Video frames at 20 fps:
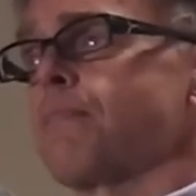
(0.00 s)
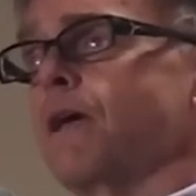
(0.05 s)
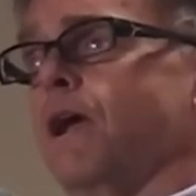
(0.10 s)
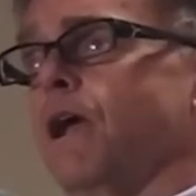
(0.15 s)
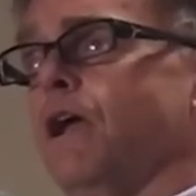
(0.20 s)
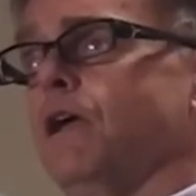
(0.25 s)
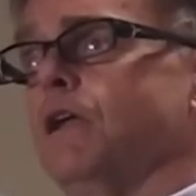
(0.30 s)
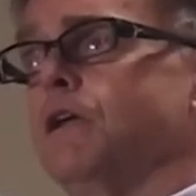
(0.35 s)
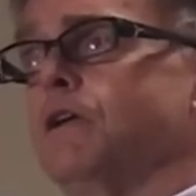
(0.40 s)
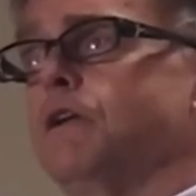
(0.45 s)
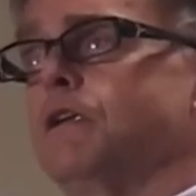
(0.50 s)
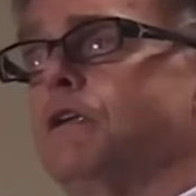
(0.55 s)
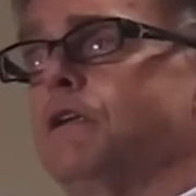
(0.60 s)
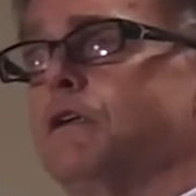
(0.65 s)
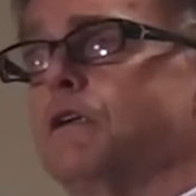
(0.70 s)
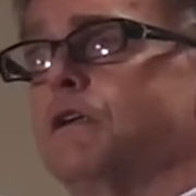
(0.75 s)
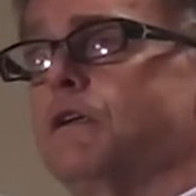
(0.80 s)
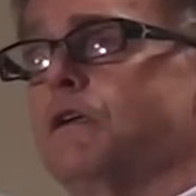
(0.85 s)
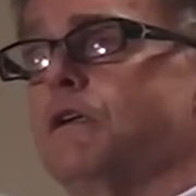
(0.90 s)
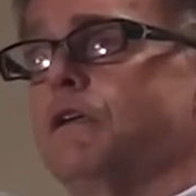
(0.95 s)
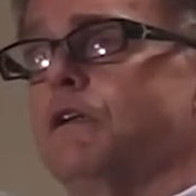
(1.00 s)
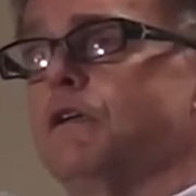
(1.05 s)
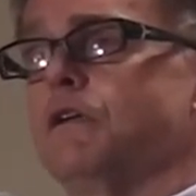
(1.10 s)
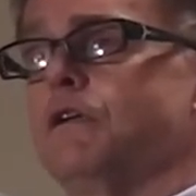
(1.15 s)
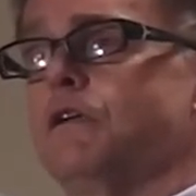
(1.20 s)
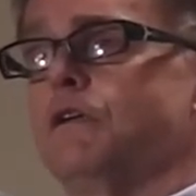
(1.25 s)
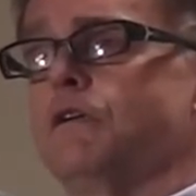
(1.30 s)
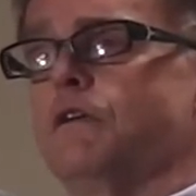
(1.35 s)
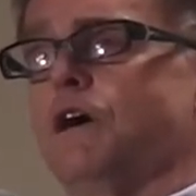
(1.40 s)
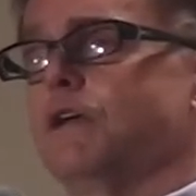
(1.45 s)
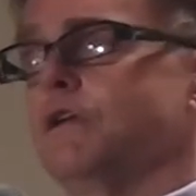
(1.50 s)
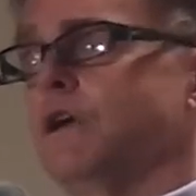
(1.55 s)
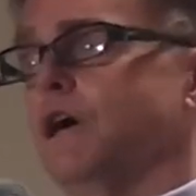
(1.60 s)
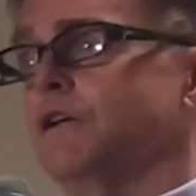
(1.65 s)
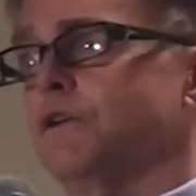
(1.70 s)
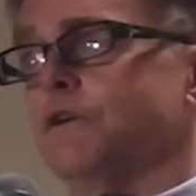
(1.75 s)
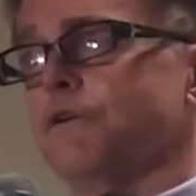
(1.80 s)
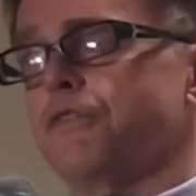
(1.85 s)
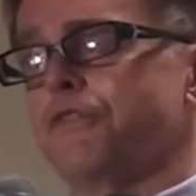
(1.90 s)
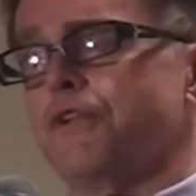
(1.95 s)

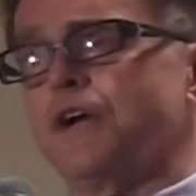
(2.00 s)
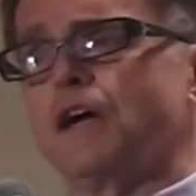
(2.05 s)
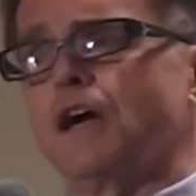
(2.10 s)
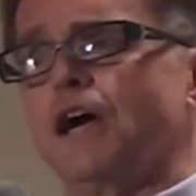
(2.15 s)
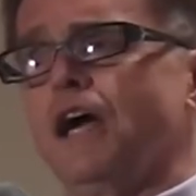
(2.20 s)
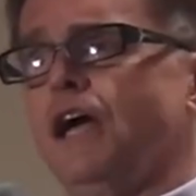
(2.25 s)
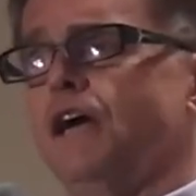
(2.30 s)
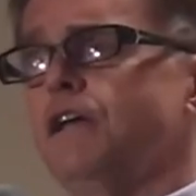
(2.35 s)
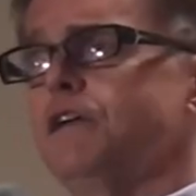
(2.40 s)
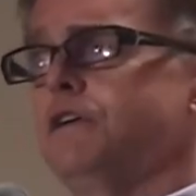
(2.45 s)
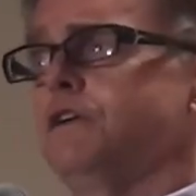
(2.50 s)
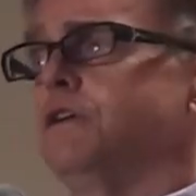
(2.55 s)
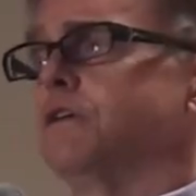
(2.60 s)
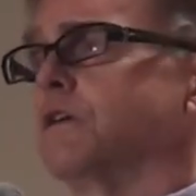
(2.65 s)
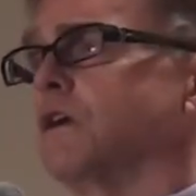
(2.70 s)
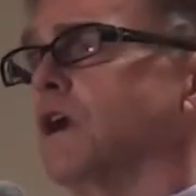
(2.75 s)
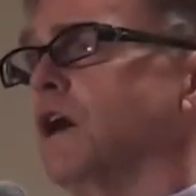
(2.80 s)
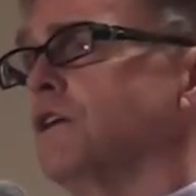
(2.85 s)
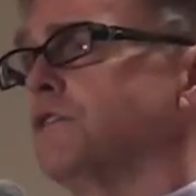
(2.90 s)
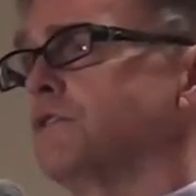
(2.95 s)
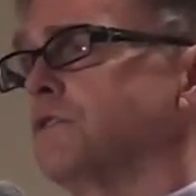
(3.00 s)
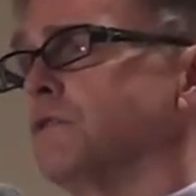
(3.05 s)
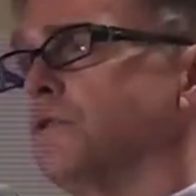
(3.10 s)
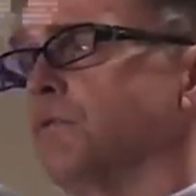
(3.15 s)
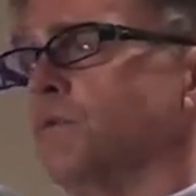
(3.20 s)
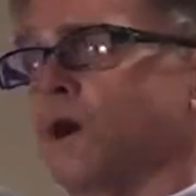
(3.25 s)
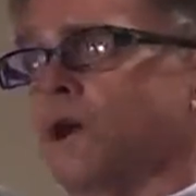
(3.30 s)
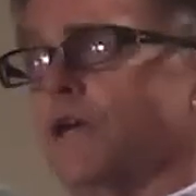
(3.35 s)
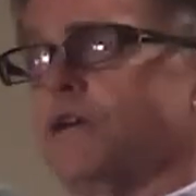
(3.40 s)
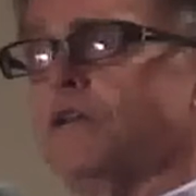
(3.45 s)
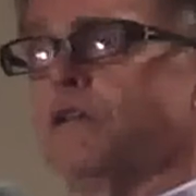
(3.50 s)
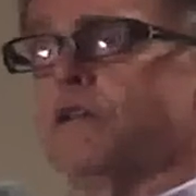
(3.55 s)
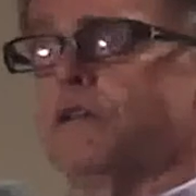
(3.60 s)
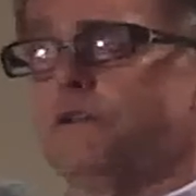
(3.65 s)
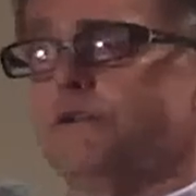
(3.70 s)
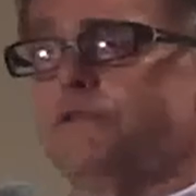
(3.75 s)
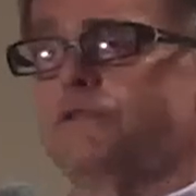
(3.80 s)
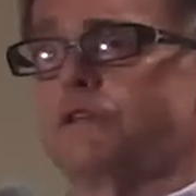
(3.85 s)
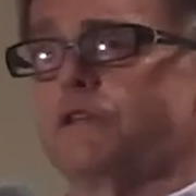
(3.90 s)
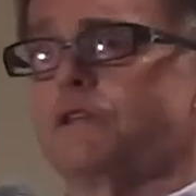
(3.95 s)
don't think I had a year in high school where I didn't
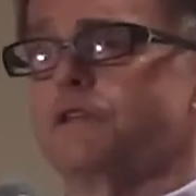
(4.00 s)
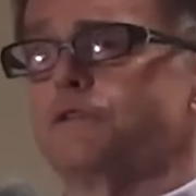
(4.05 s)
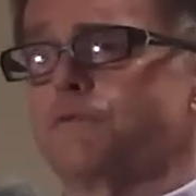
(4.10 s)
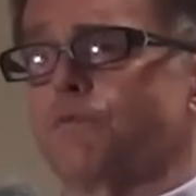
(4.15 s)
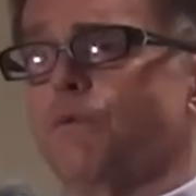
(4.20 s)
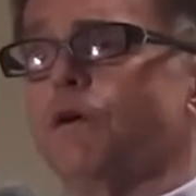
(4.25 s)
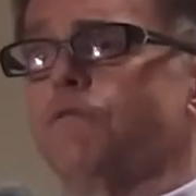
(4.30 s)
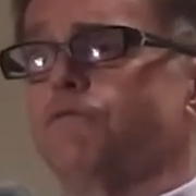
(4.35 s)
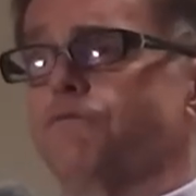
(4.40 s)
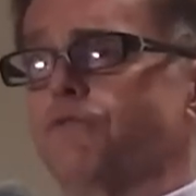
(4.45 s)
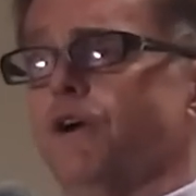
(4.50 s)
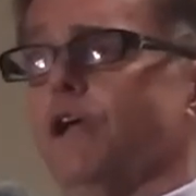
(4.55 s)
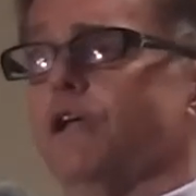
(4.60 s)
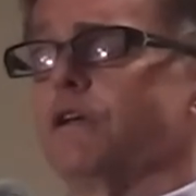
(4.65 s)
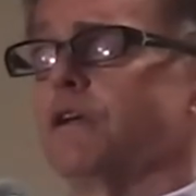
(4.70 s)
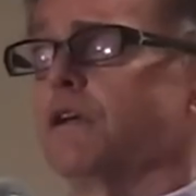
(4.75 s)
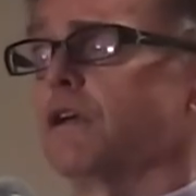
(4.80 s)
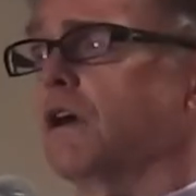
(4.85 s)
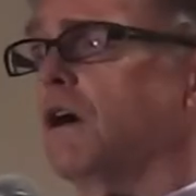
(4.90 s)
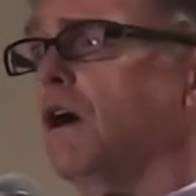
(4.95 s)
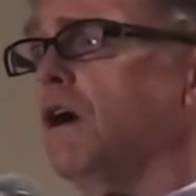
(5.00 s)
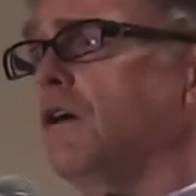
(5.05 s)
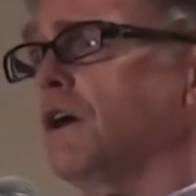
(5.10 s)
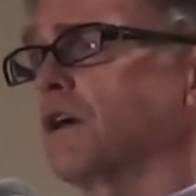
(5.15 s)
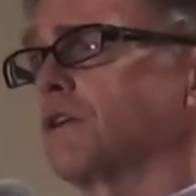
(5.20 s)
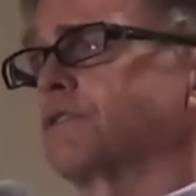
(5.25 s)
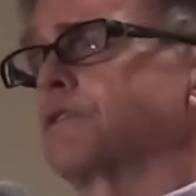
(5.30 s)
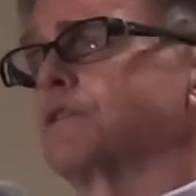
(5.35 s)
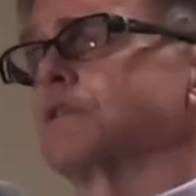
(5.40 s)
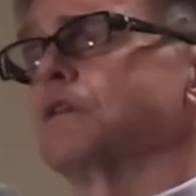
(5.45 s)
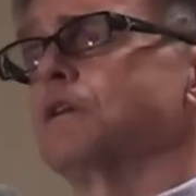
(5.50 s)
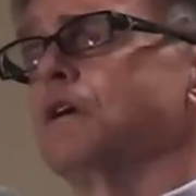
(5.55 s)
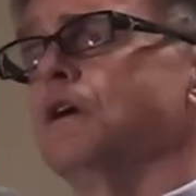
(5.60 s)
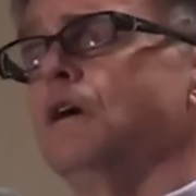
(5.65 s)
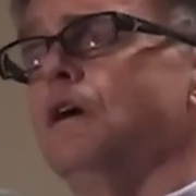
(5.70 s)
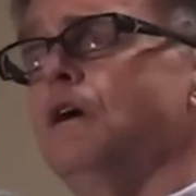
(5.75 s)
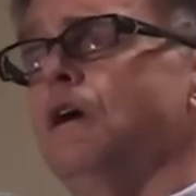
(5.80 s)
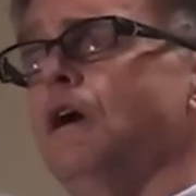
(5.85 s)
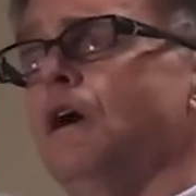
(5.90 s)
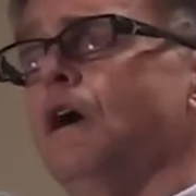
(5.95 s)
lose at least one friend in a car accident.
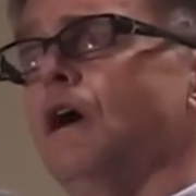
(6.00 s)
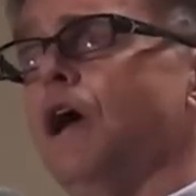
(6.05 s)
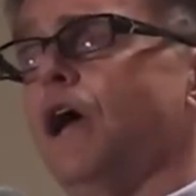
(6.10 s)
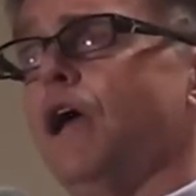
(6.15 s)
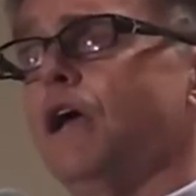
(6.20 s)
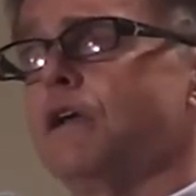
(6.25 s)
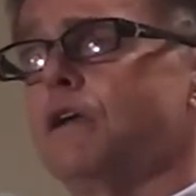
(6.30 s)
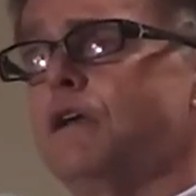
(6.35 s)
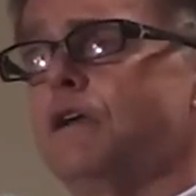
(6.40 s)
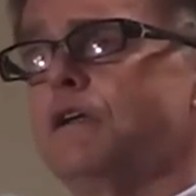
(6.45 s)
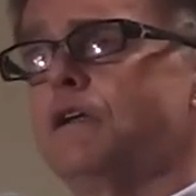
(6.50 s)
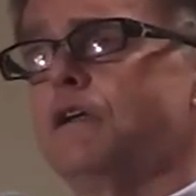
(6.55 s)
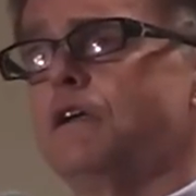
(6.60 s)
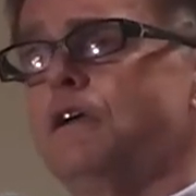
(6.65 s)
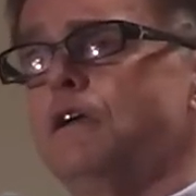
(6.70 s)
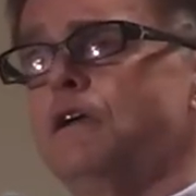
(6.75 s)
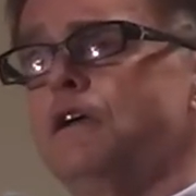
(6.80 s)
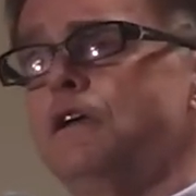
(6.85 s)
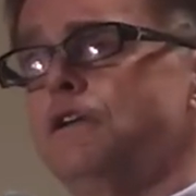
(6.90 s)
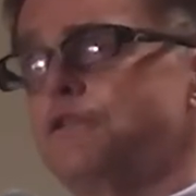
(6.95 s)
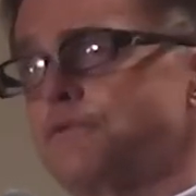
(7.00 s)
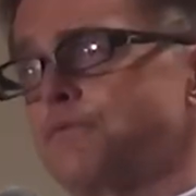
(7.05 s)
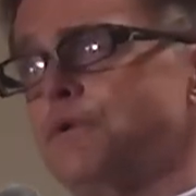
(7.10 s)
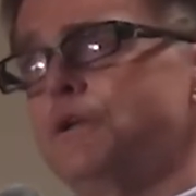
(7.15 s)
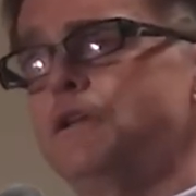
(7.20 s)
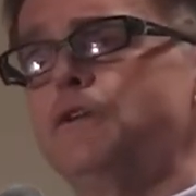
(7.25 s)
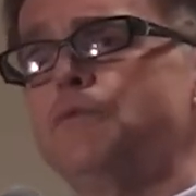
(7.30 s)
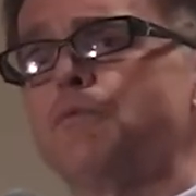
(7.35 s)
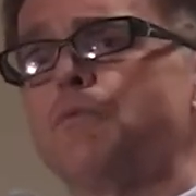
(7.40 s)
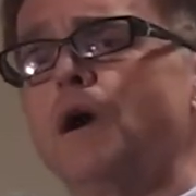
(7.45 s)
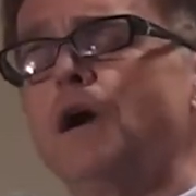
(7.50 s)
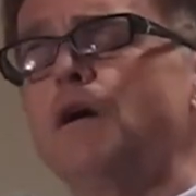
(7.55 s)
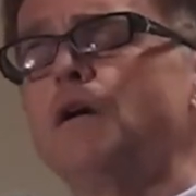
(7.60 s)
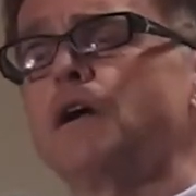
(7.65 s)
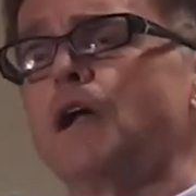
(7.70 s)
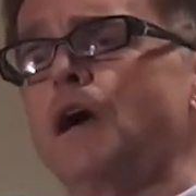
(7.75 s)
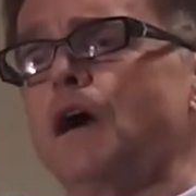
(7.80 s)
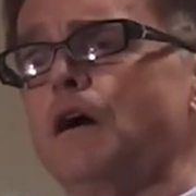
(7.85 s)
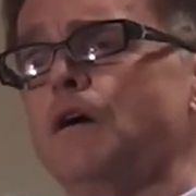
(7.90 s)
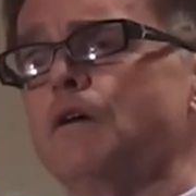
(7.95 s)
And it's really rare
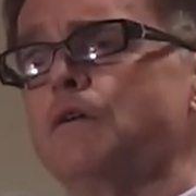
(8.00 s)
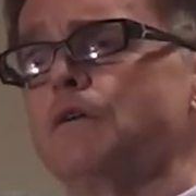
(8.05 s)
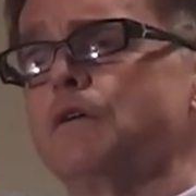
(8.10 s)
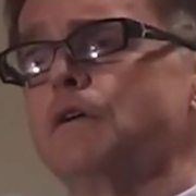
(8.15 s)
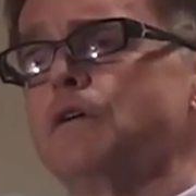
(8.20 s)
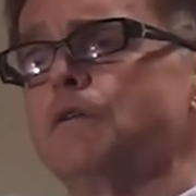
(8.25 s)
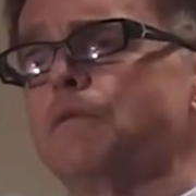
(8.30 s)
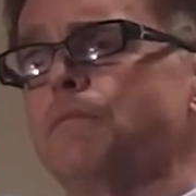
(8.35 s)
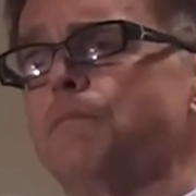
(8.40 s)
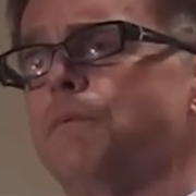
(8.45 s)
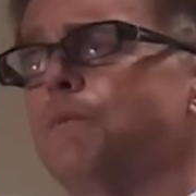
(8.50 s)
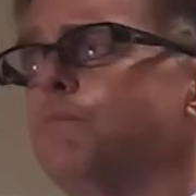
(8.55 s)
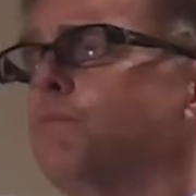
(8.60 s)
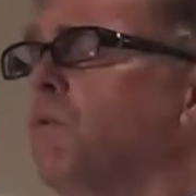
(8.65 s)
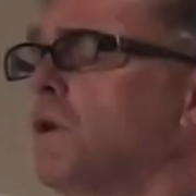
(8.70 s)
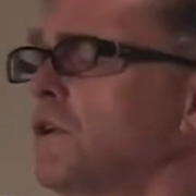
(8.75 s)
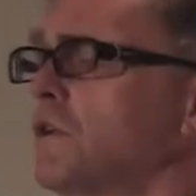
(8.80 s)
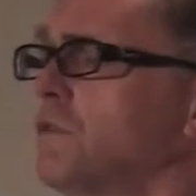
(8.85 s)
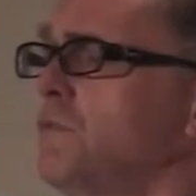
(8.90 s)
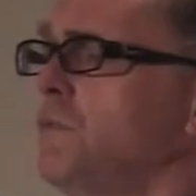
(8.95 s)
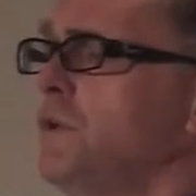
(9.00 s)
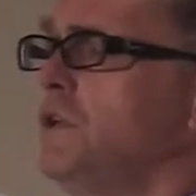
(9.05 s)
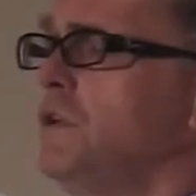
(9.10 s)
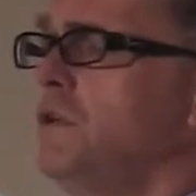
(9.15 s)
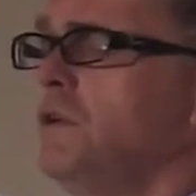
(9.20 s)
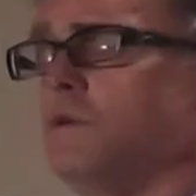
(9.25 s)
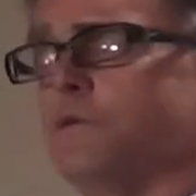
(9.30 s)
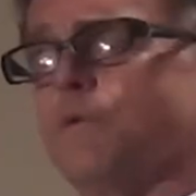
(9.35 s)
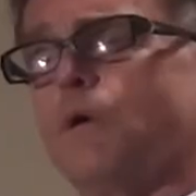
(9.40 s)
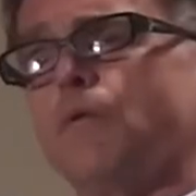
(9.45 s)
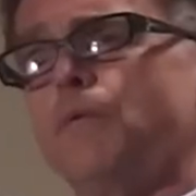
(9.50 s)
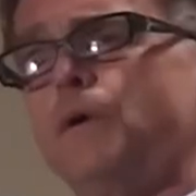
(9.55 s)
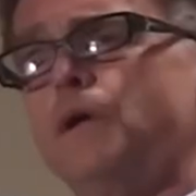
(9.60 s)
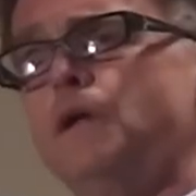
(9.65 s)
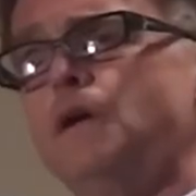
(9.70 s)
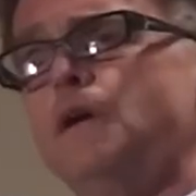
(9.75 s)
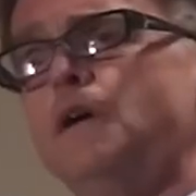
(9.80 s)
now. You know, but what did we do? Well,